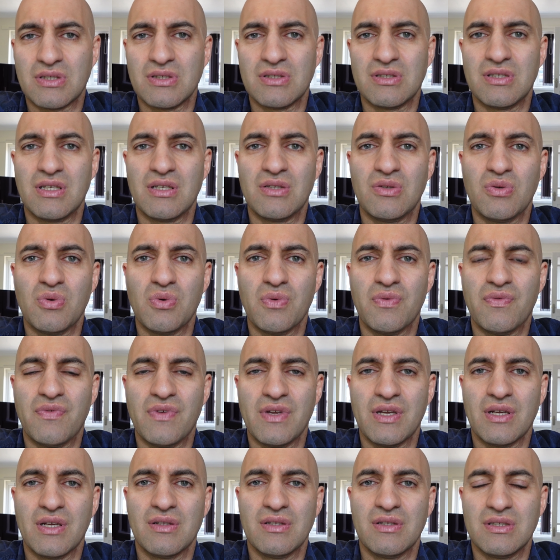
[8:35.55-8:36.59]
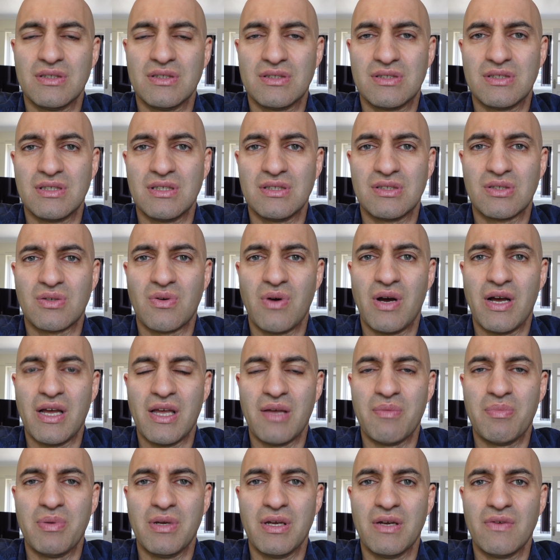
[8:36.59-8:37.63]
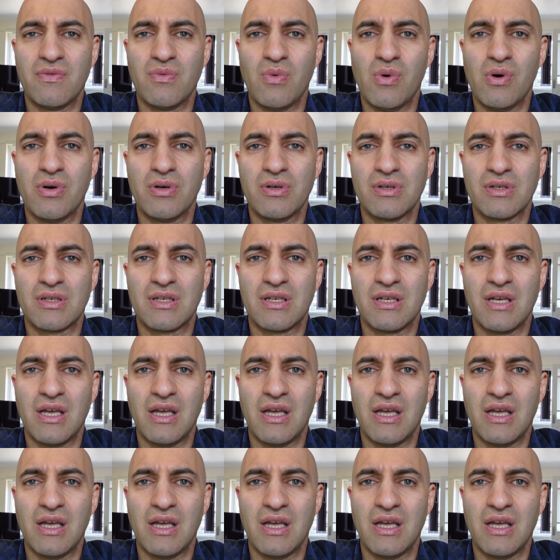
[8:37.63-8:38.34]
because they do feel it's quite a bit of work.